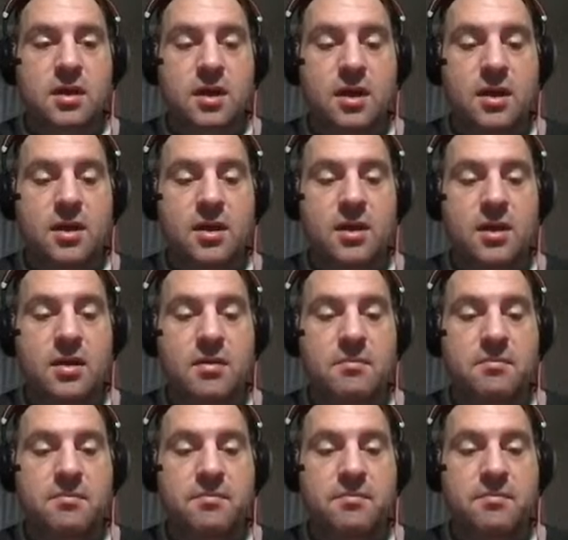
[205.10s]

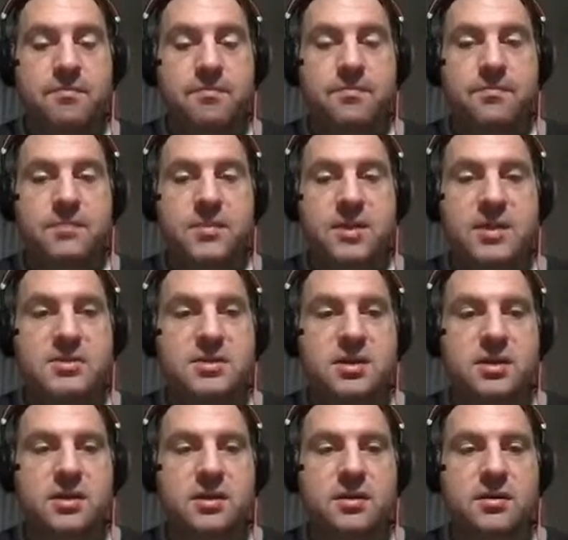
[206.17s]
Let's see
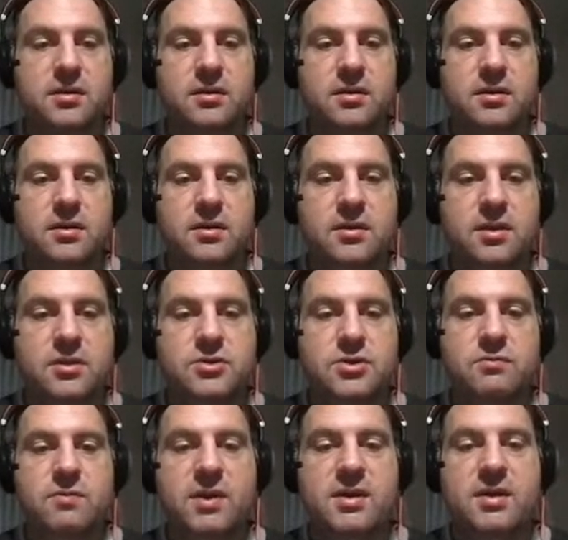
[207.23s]
here. They usually
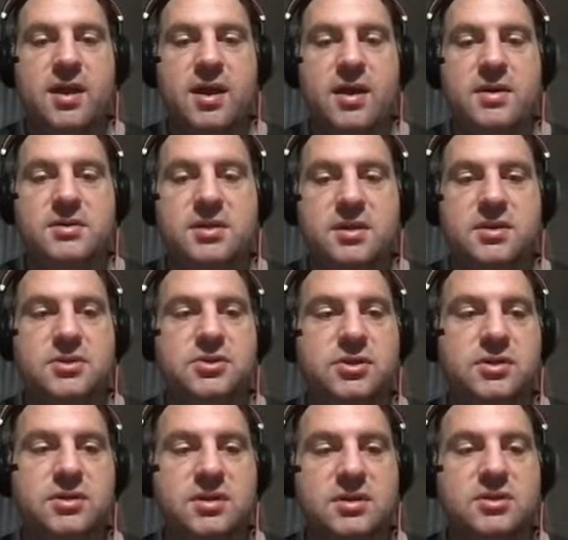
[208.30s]
recognize and
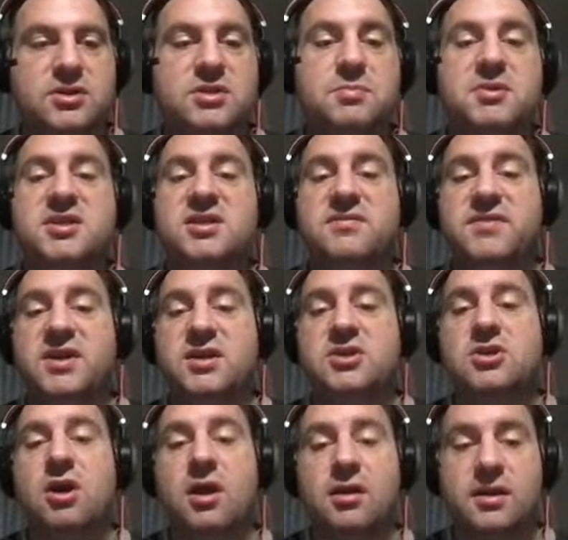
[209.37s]
insert into specific
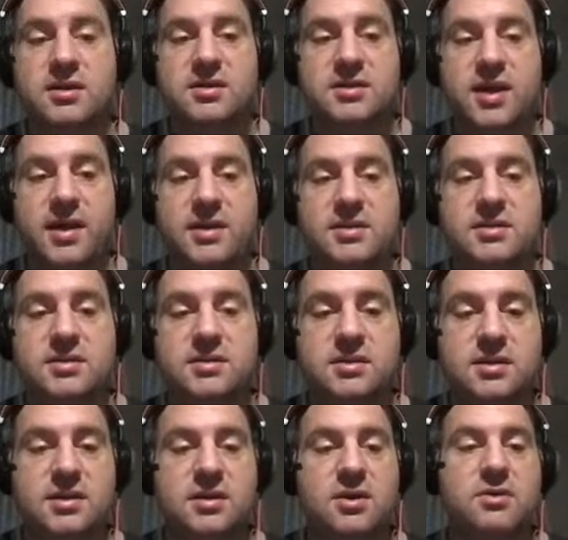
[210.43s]
target sites
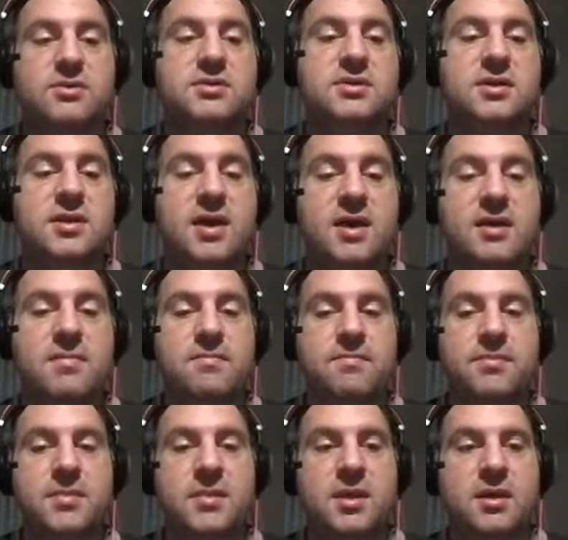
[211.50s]
in host DNA.
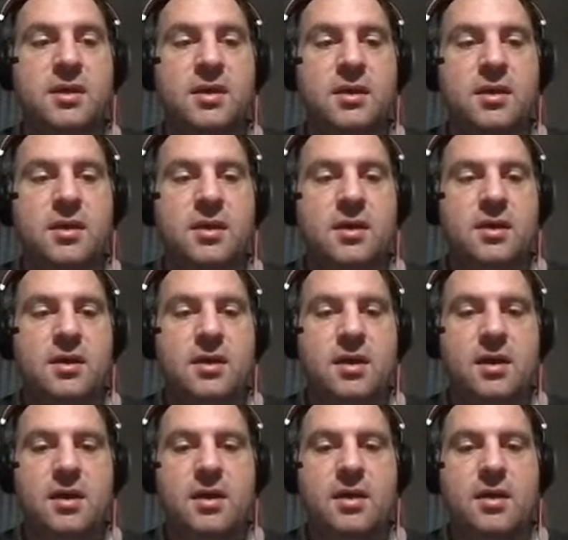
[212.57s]

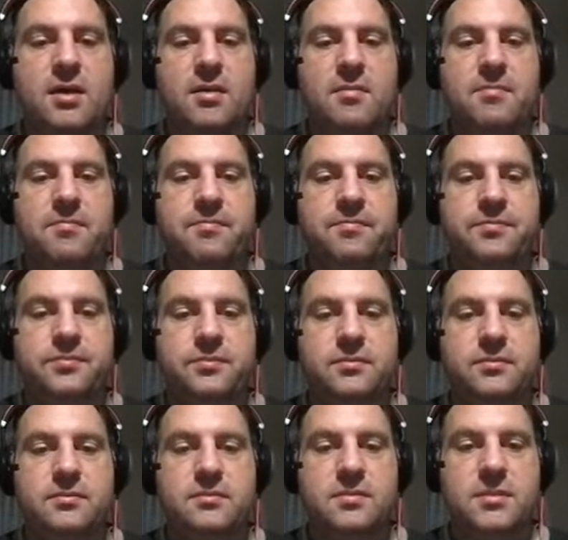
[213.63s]

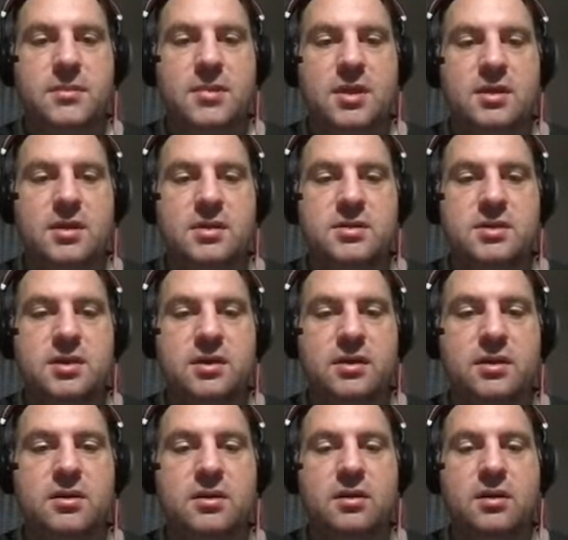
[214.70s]
Let's see here. It
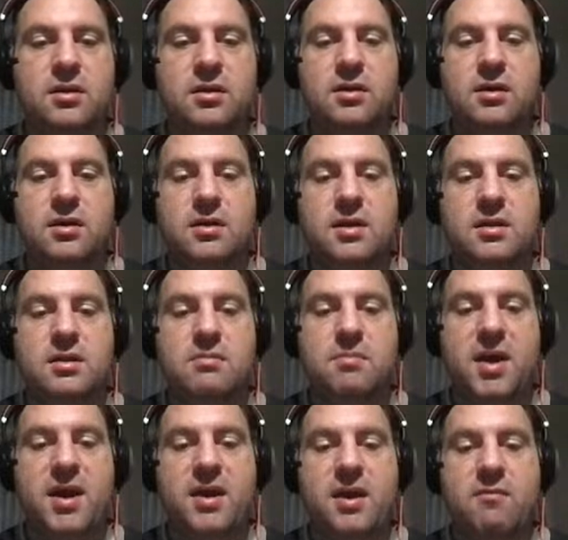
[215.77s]
can occur either
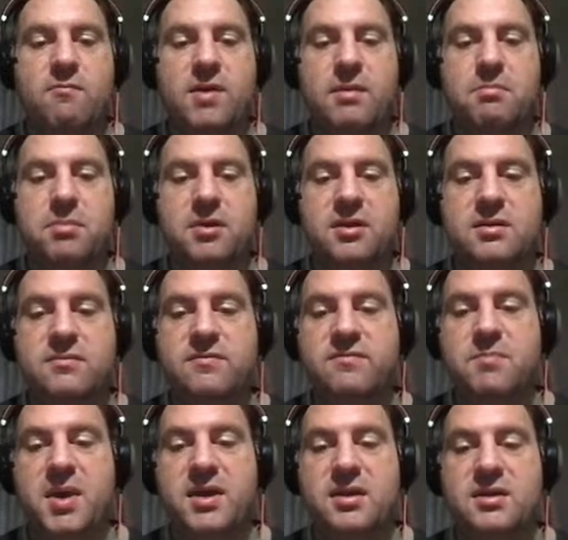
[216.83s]
by a replicative
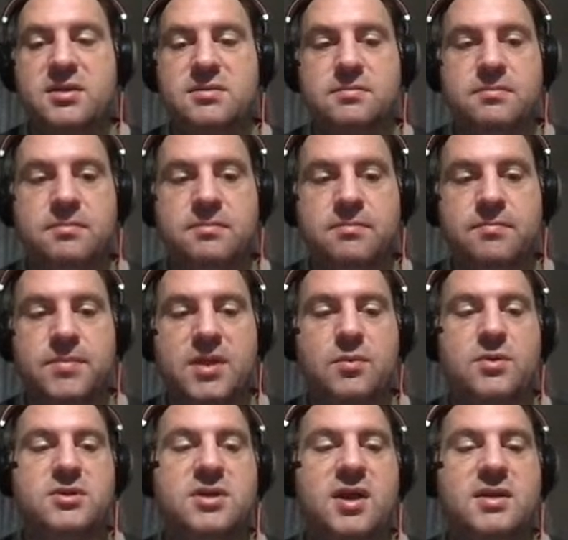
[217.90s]
mechanism, in
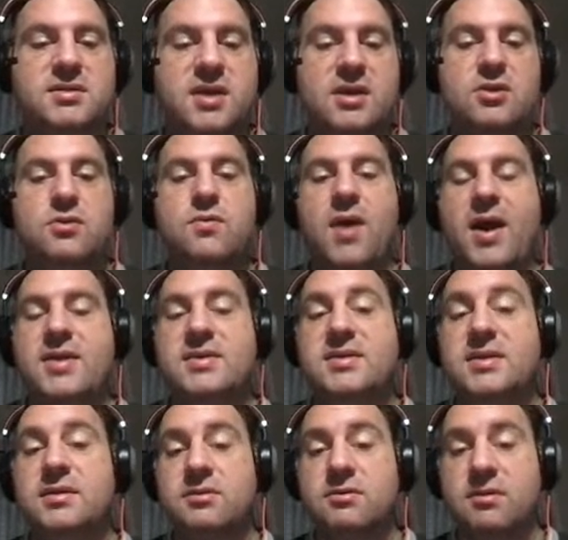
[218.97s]
which case a new
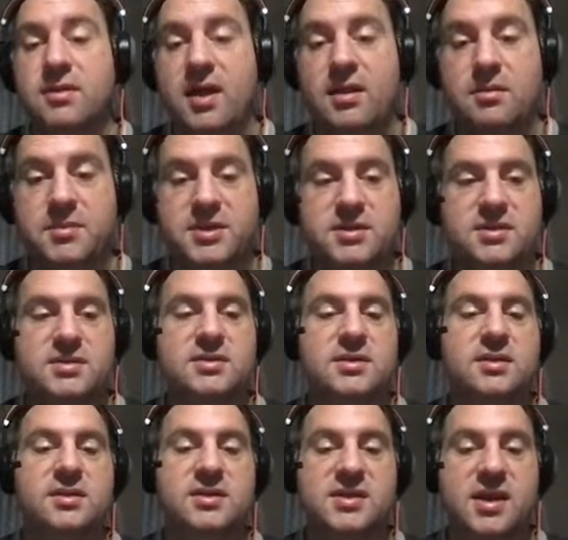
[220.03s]
identical element is
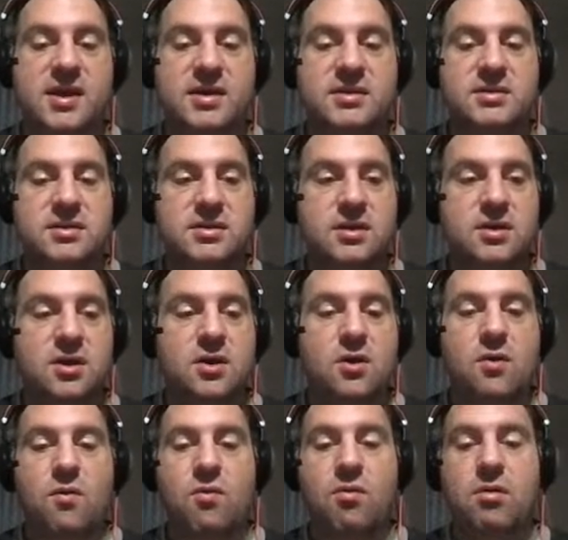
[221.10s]
synthesized,
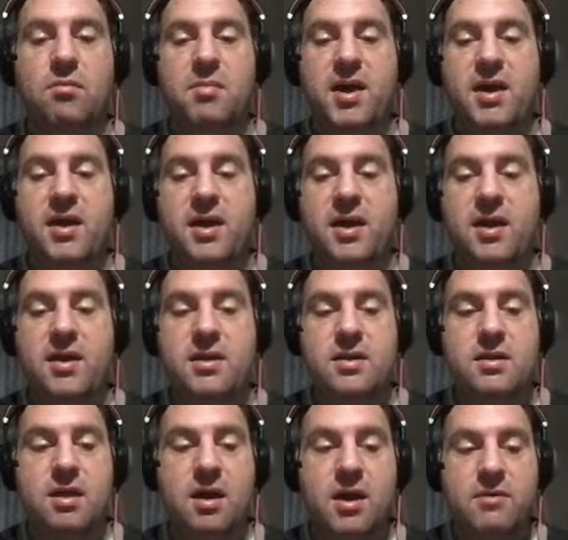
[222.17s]
or by a
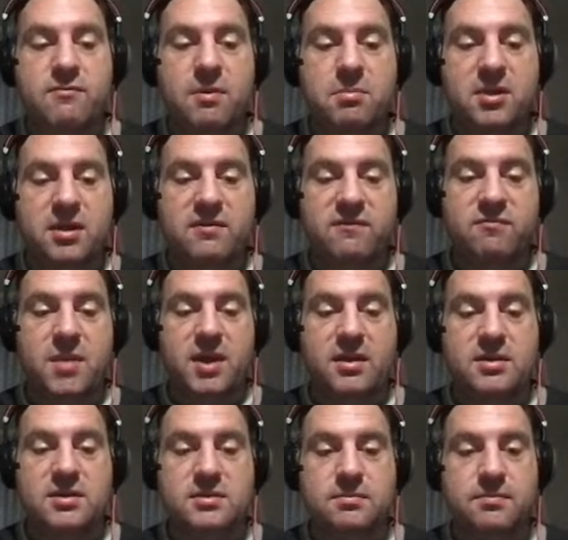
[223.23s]
non-replicative
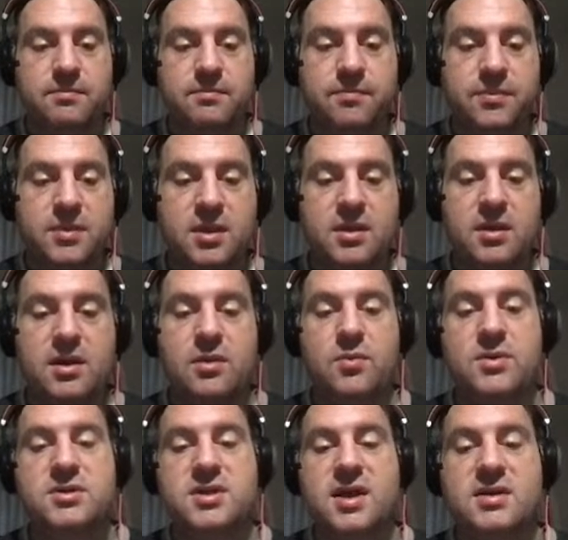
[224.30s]
mechanism, in
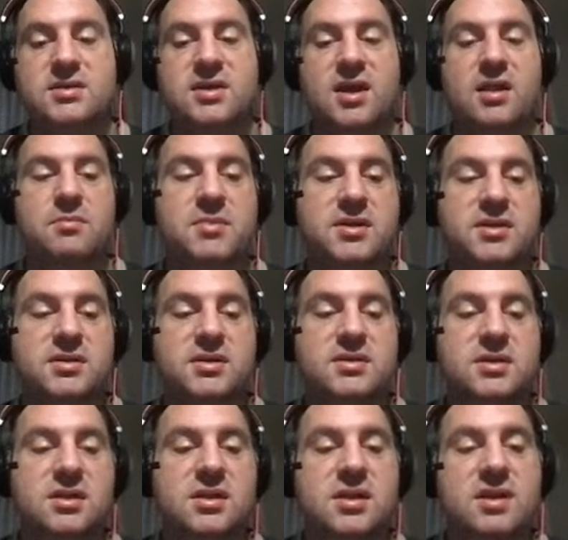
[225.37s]
which case the element is
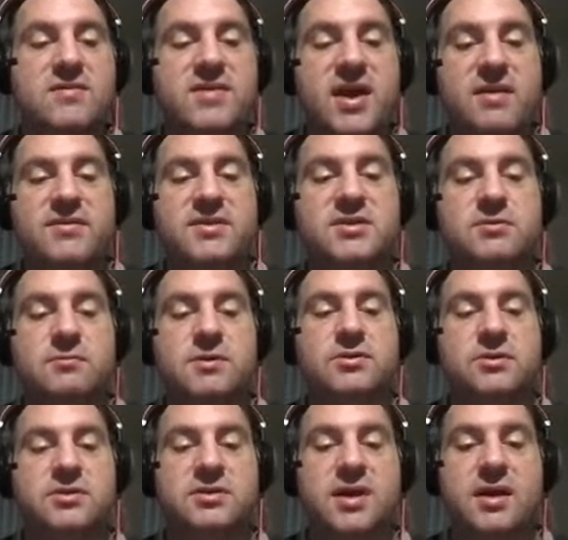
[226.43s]
cleaved out of its
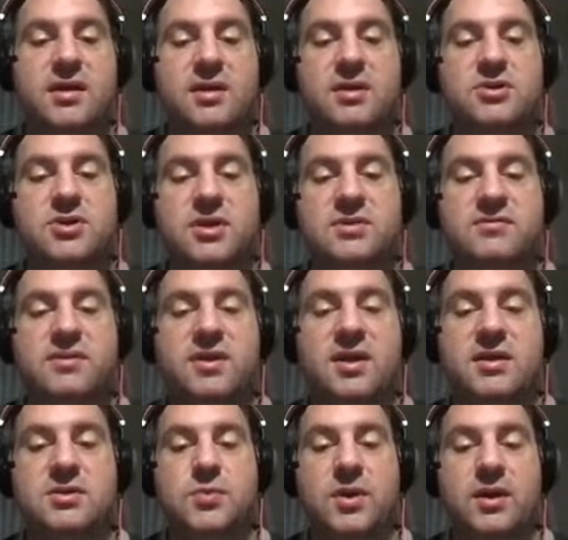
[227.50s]
original site and transferred
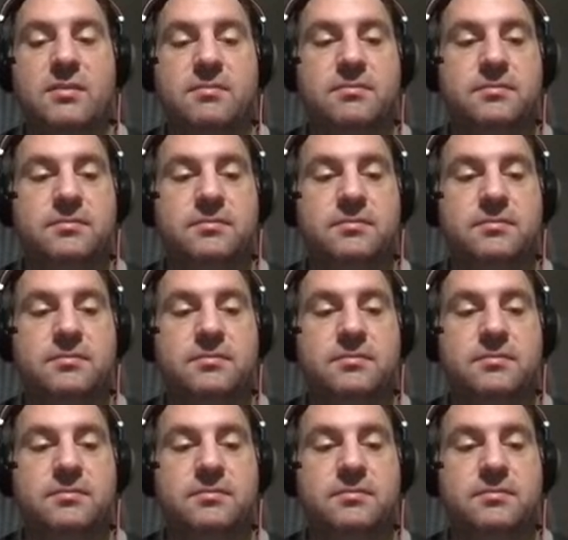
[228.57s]
elsewhere.